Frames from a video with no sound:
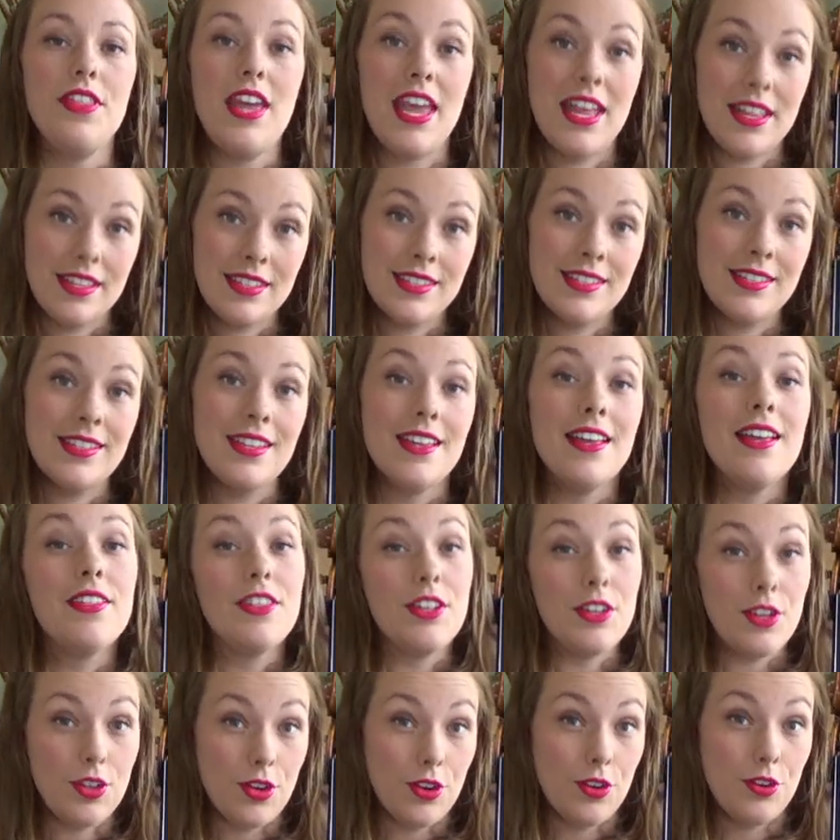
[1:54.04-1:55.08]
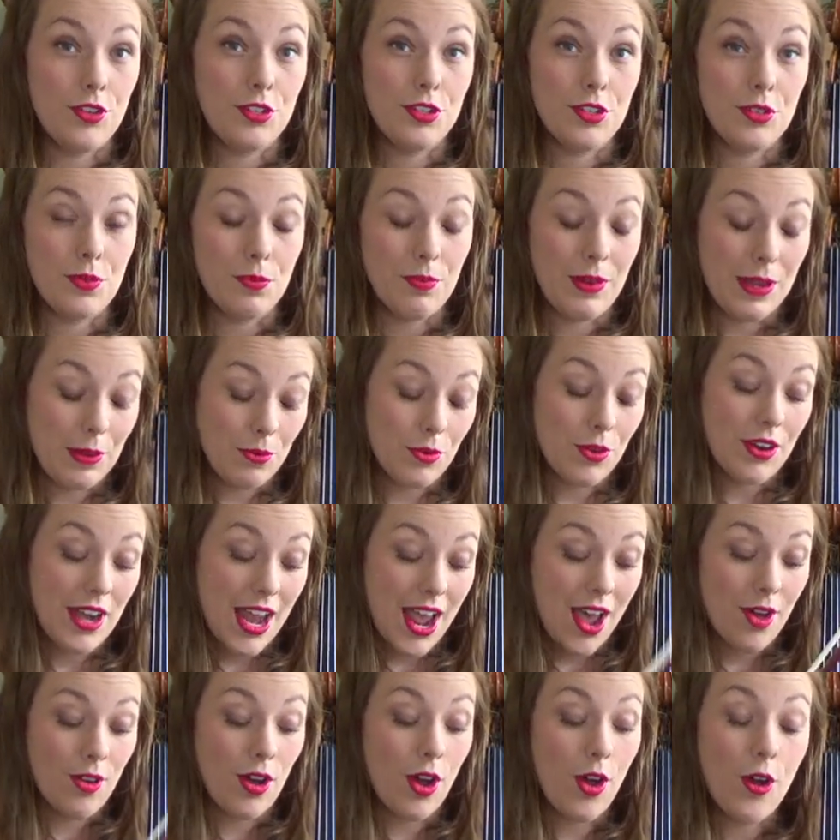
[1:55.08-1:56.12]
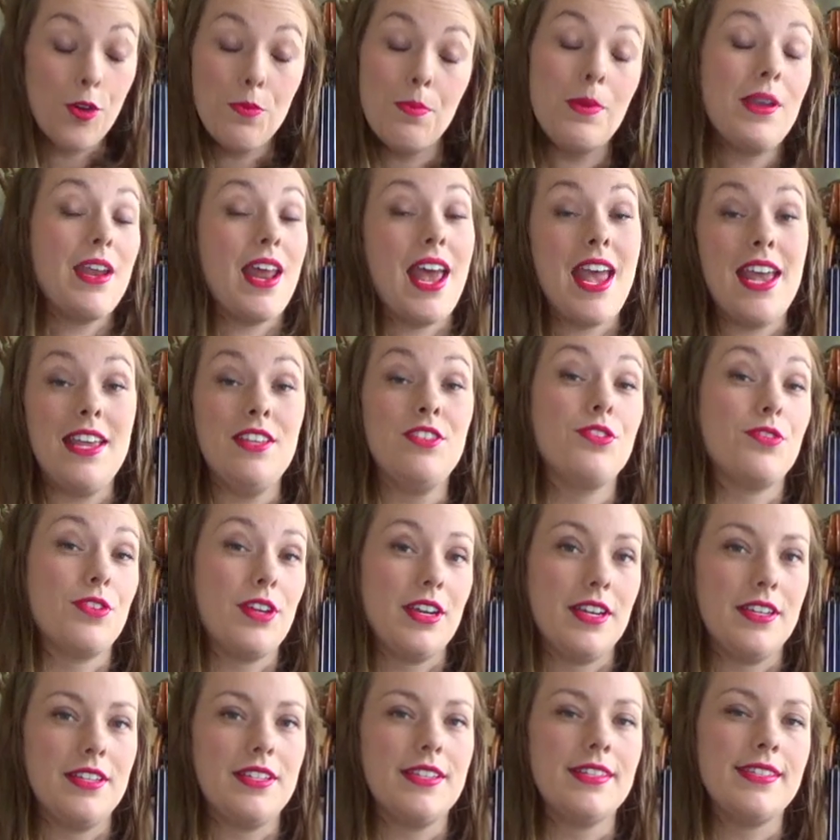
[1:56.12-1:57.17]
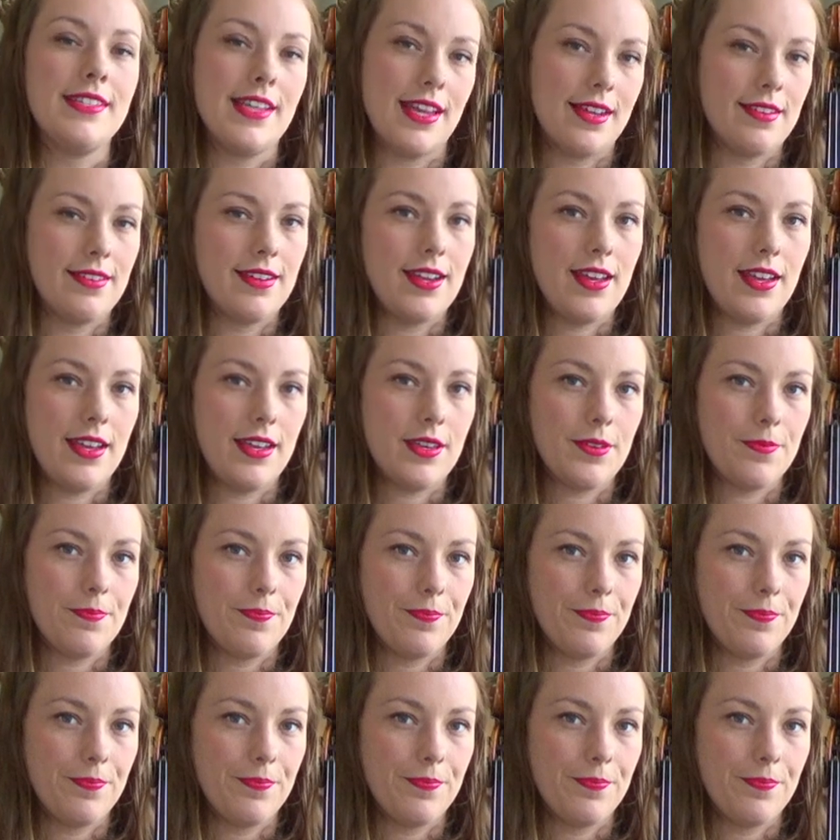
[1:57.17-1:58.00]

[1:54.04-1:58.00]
that's the note we want our open A string to sound like.